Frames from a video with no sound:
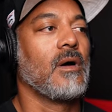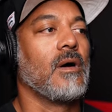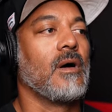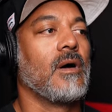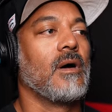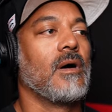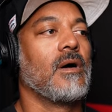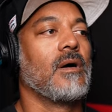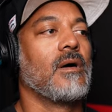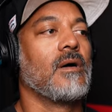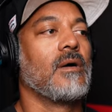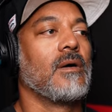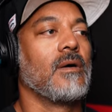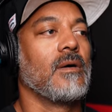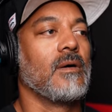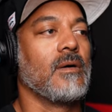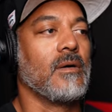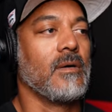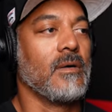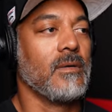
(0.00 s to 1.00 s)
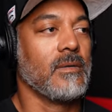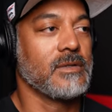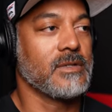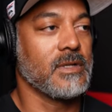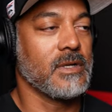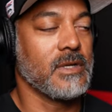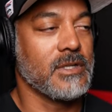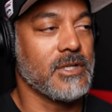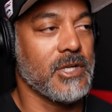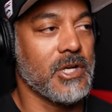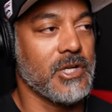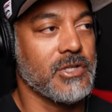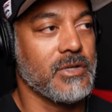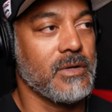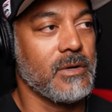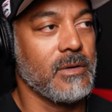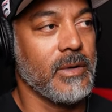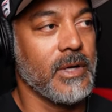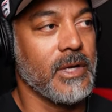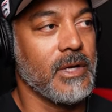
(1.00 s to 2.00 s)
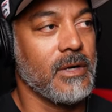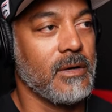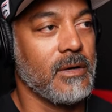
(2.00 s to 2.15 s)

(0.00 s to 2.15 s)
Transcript: Oh, he's going to touch her and read